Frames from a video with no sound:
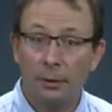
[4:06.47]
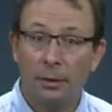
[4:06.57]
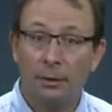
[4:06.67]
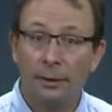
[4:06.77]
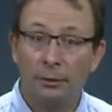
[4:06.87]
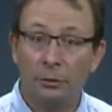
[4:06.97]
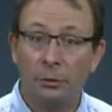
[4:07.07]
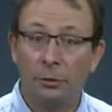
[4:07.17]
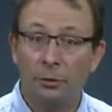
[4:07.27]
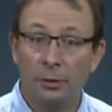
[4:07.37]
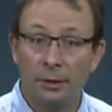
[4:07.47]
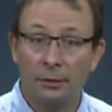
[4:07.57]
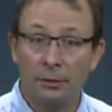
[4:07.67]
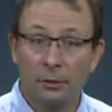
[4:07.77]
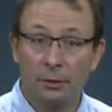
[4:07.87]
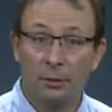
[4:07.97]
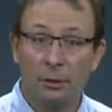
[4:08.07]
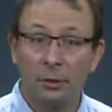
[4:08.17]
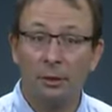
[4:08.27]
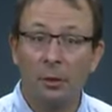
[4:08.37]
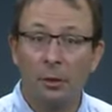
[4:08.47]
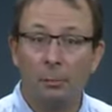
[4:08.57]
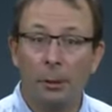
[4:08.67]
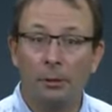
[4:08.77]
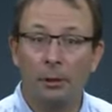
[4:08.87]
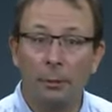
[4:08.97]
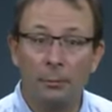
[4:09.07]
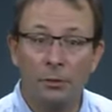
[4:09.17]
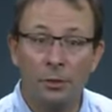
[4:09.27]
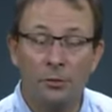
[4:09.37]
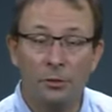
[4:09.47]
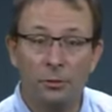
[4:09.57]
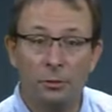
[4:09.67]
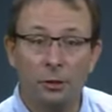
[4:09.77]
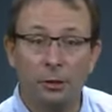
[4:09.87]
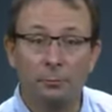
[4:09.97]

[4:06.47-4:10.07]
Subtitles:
And that's due to this uncertainty about climate sensitivity.